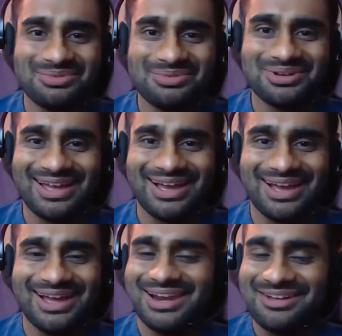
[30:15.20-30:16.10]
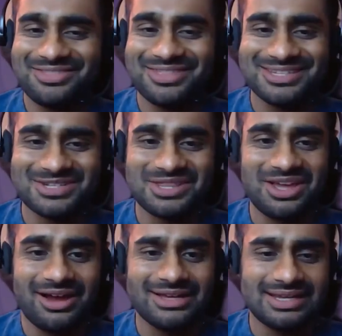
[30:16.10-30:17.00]
I love the the
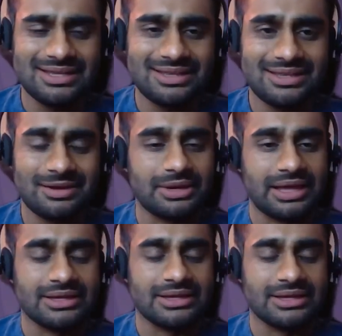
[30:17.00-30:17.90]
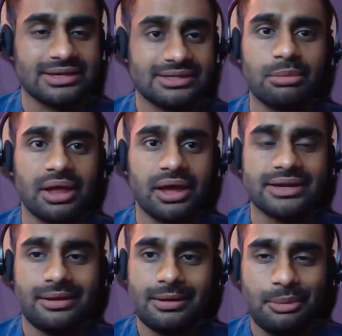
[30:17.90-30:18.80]
idea that okay, terrible idea, but